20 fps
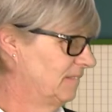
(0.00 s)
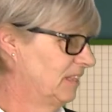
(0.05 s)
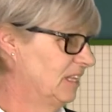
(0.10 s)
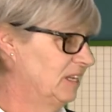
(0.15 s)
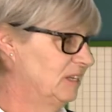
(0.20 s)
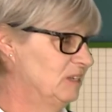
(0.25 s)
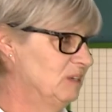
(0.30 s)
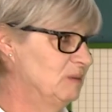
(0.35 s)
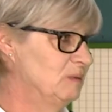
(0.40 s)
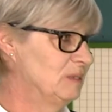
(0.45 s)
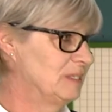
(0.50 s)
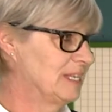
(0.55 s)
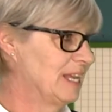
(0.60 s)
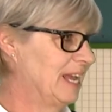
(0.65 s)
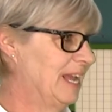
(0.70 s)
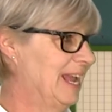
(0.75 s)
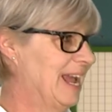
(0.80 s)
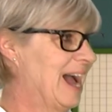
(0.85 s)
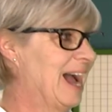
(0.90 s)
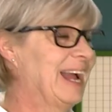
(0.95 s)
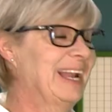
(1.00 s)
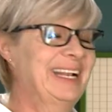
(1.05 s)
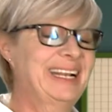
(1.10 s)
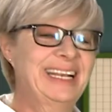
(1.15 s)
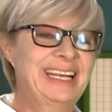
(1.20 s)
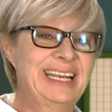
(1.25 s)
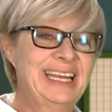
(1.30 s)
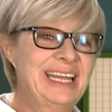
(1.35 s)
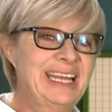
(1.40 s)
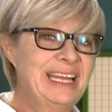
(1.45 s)
Did you say I
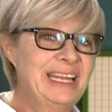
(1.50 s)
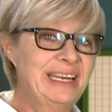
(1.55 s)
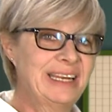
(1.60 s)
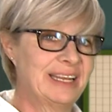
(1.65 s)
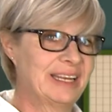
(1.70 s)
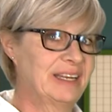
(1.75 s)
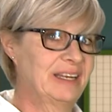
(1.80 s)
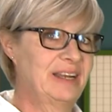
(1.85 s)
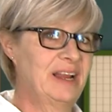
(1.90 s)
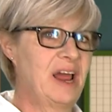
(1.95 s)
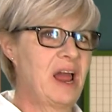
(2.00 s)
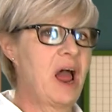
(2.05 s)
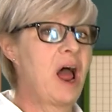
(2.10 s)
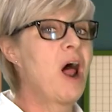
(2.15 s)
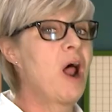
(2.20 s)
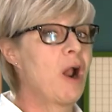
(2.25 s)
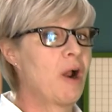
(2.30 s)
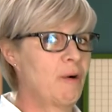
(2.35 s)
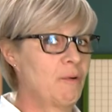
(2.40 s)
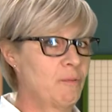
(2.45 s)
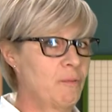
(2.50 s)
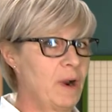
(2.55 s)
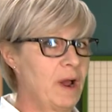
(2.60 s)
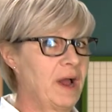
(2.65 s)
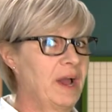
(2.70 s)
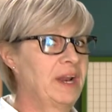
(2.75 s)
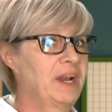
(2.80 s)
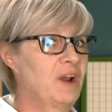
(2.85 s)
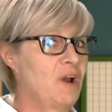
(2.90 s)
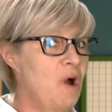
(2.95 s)
needed a
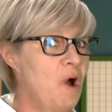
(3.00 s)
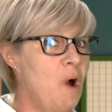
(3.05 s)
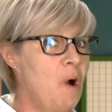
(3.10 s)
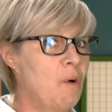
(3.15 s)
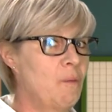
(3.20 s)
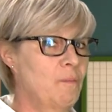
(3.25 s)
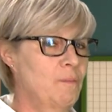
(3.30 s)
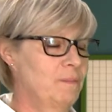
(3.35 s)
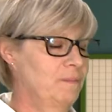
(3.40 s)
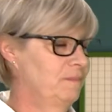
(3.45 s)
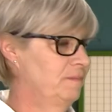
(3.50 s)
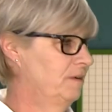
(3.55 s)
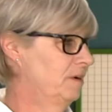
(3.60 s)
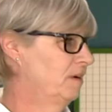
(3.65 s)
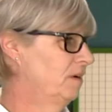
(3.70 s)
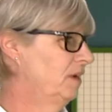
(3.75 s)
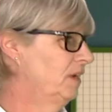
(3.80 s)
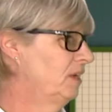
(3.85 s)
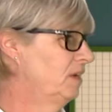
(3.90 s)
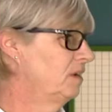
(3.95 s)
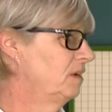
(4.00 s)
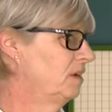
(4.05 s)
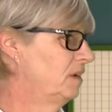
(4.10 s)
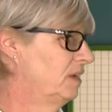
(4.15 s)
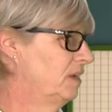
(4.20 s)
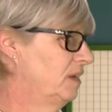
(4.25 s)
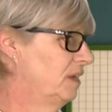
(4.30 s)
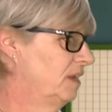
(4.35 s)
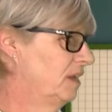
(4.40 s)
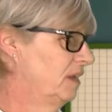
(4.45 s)
ride home. Very
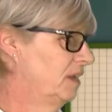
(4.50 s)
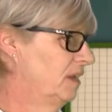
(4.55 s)
good.